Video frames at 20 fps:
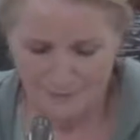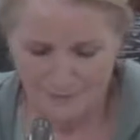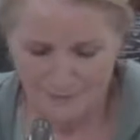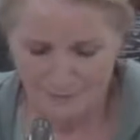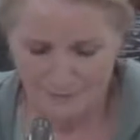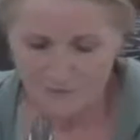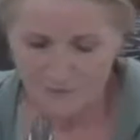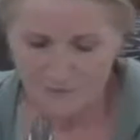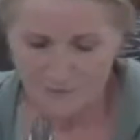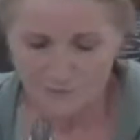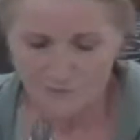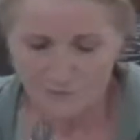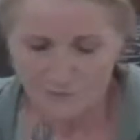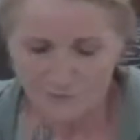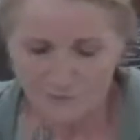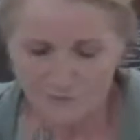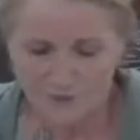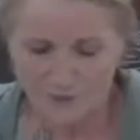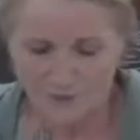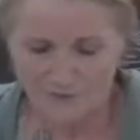River Hills
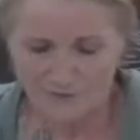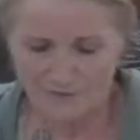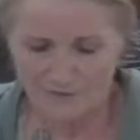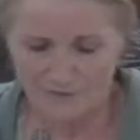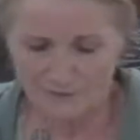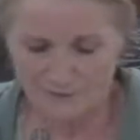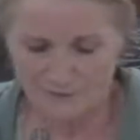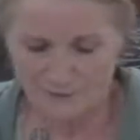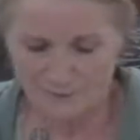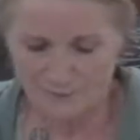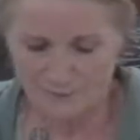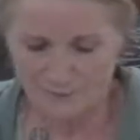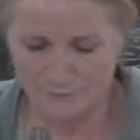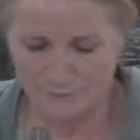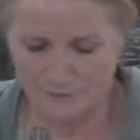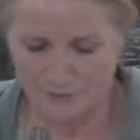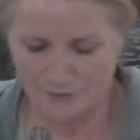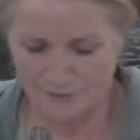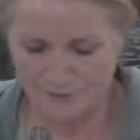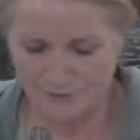Community Health Center
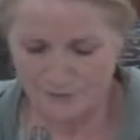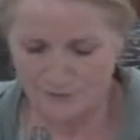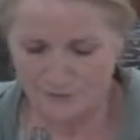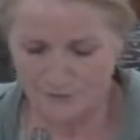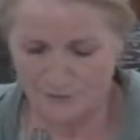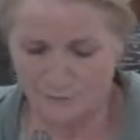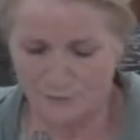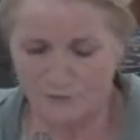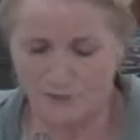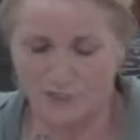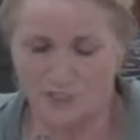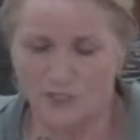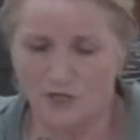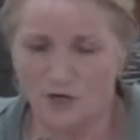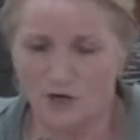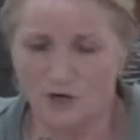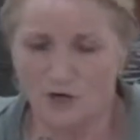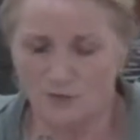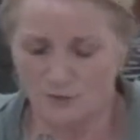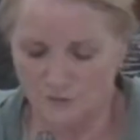providers are working
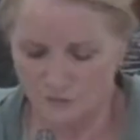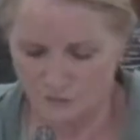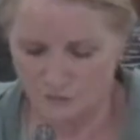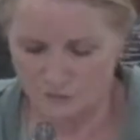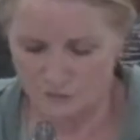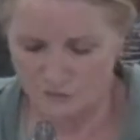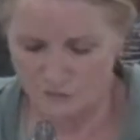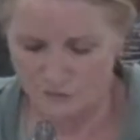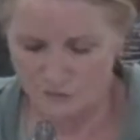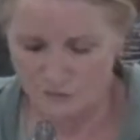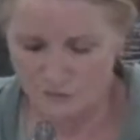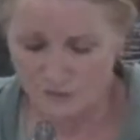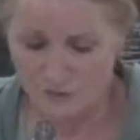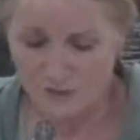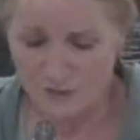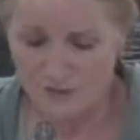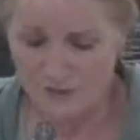hard to ensure